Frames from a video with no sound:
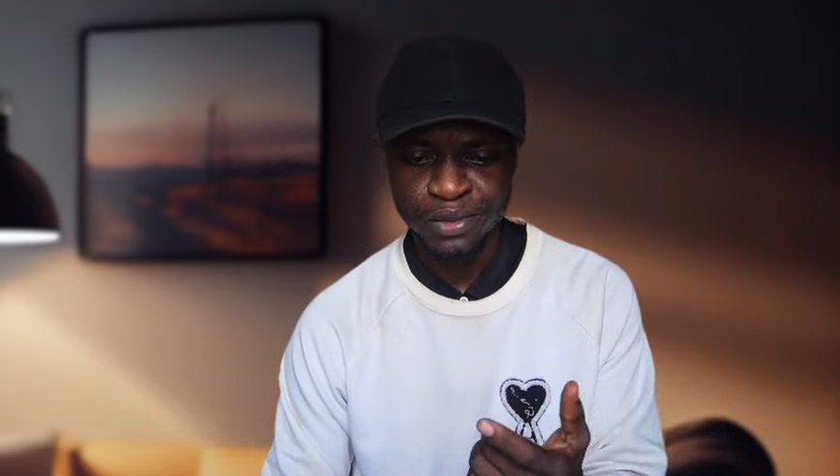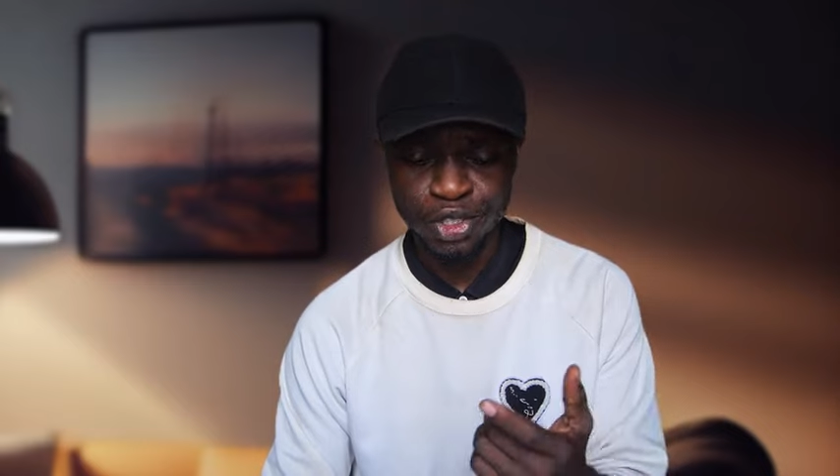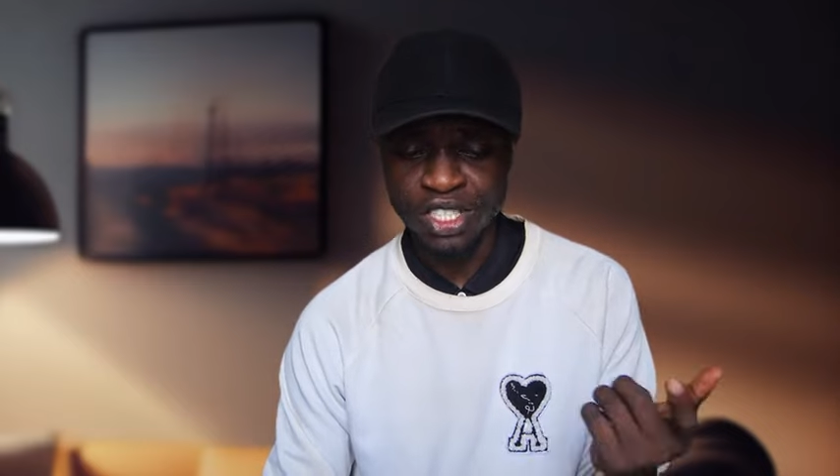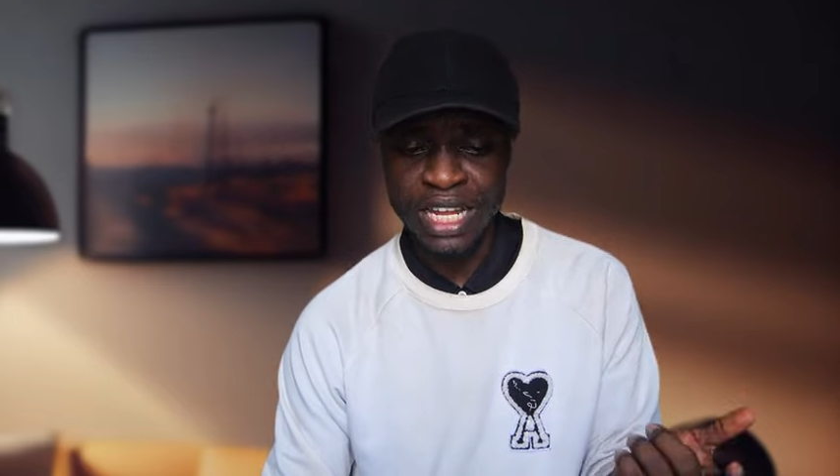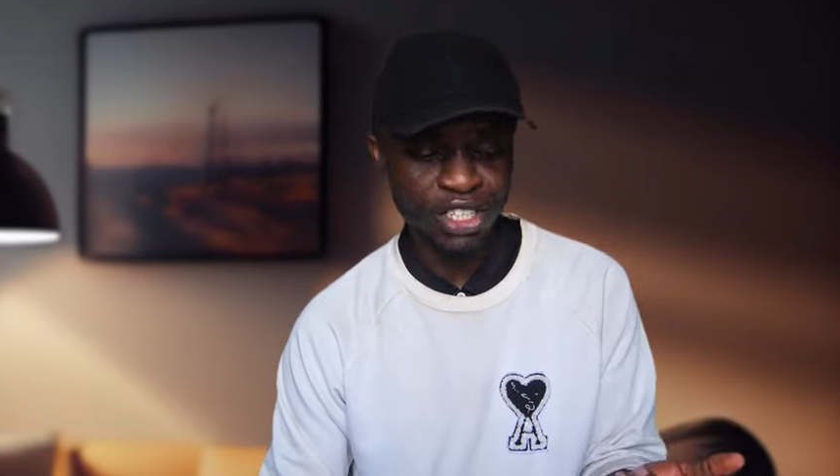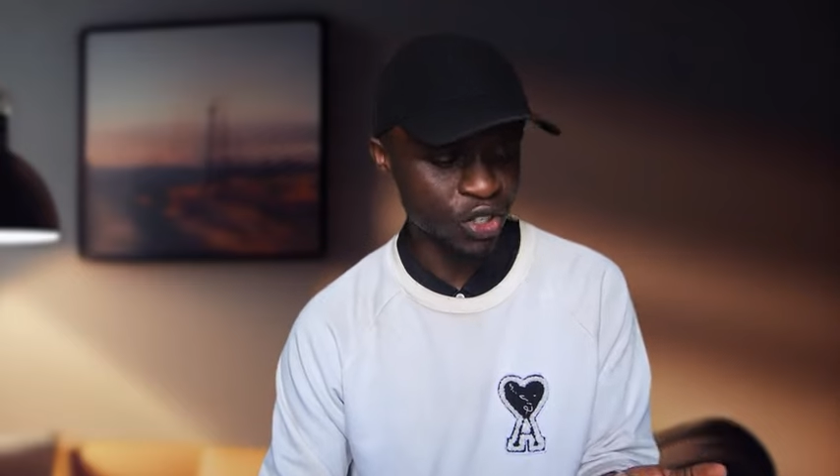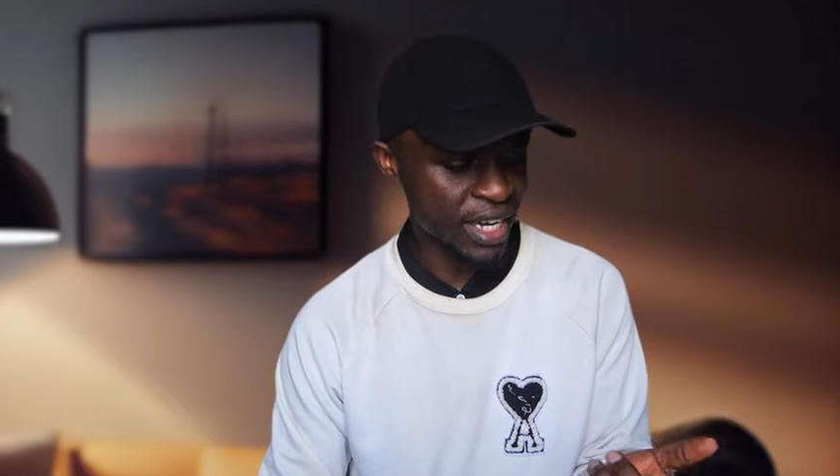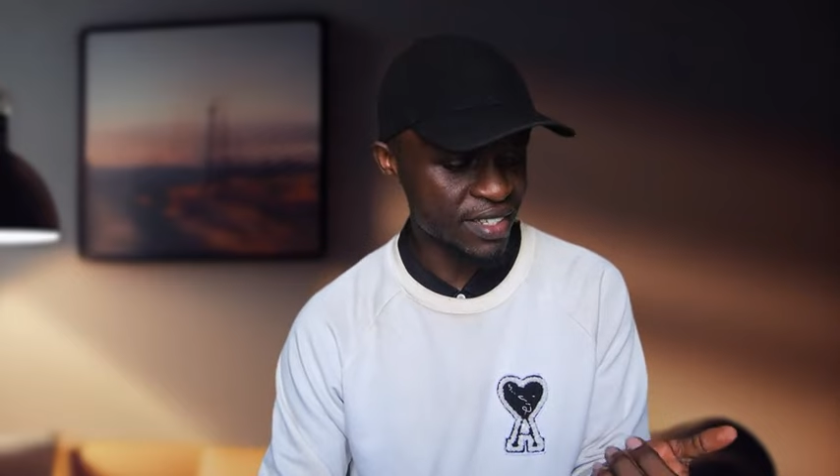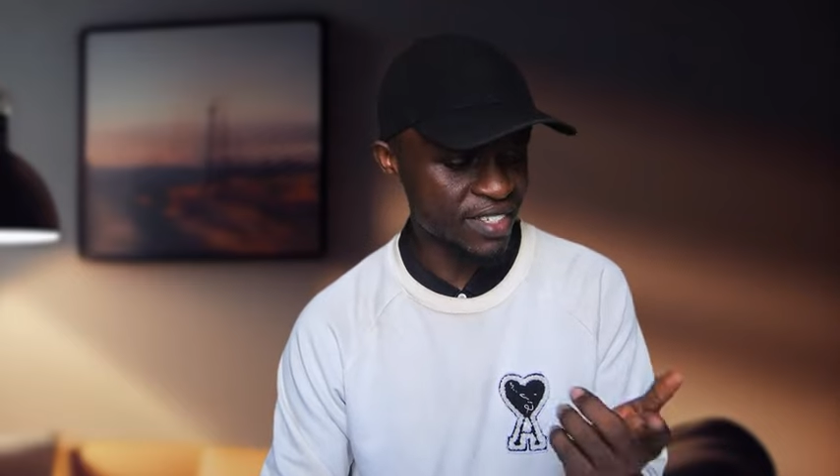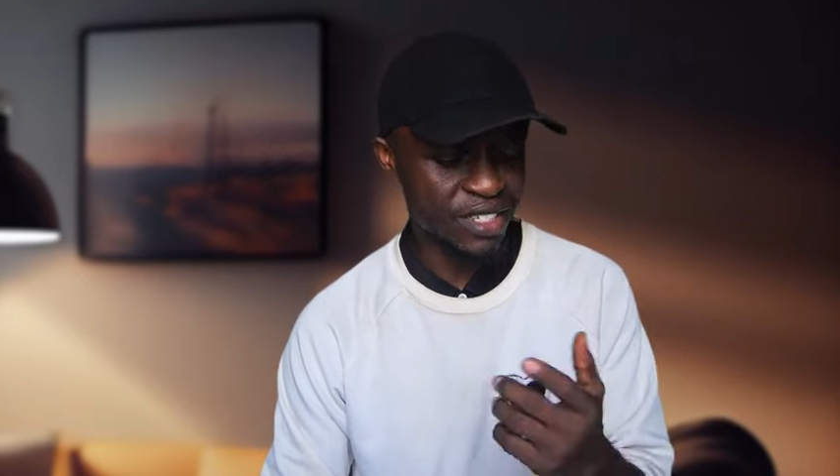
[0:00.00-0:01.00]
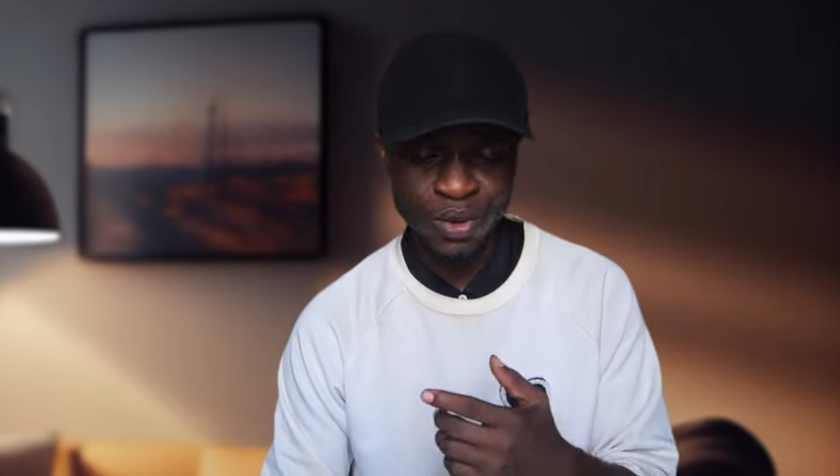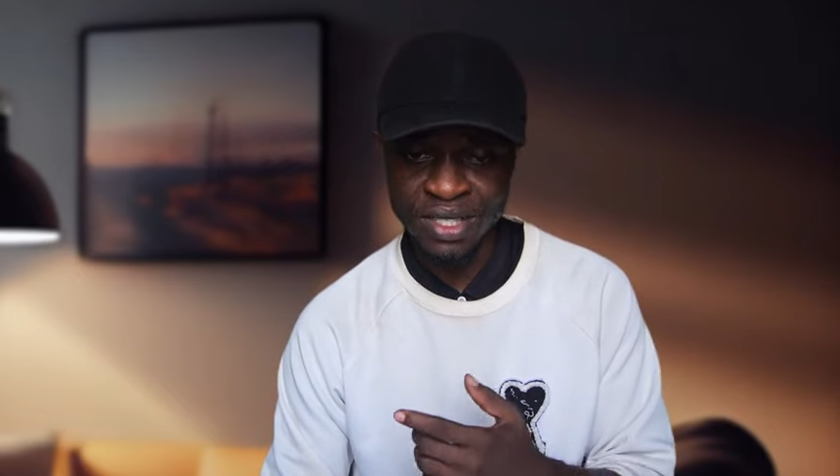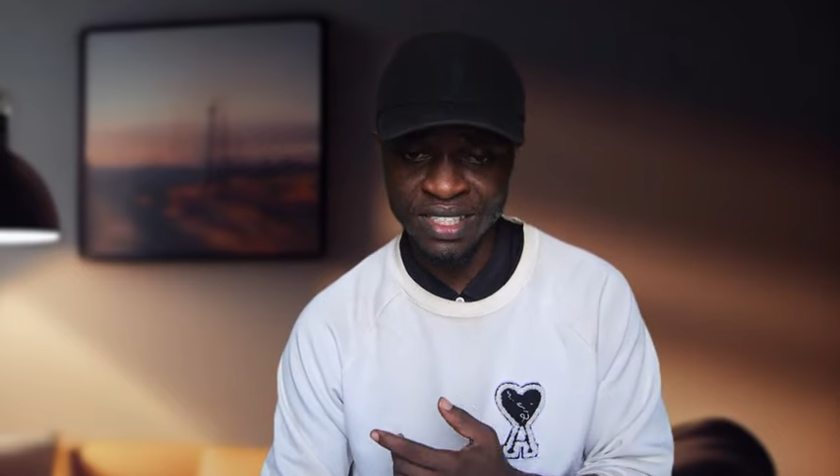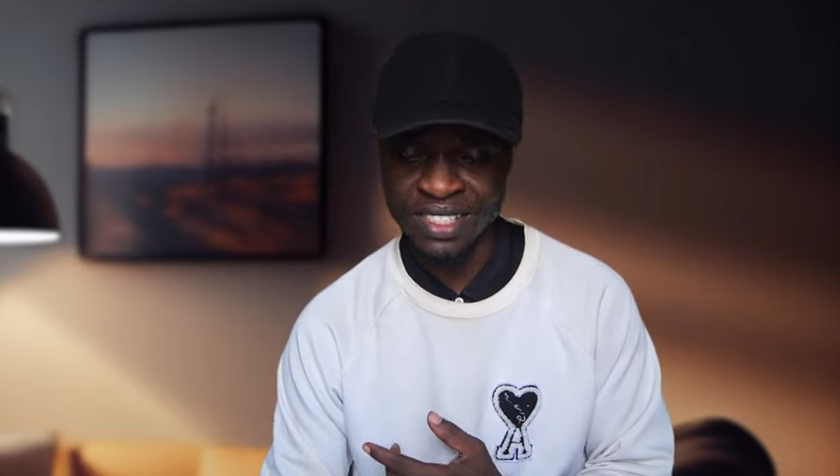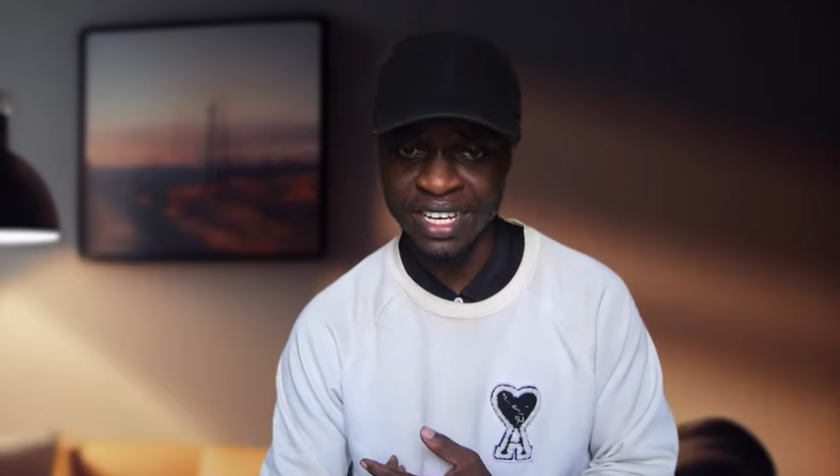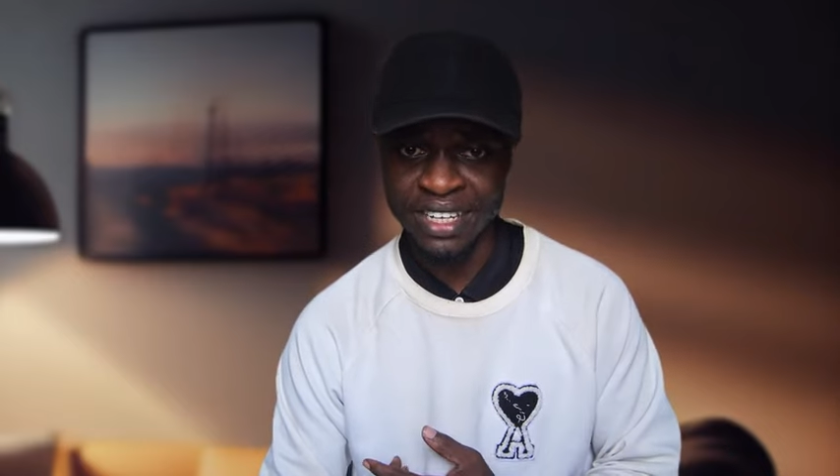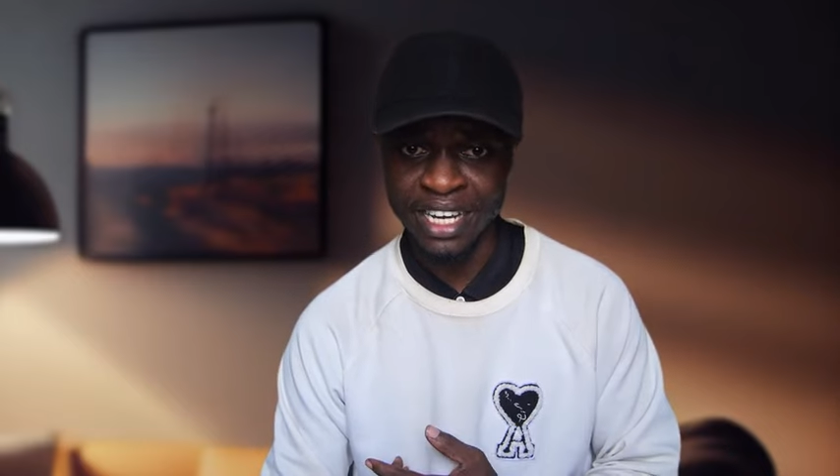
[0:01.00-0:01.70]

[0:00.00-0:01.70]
Just like you can see what he said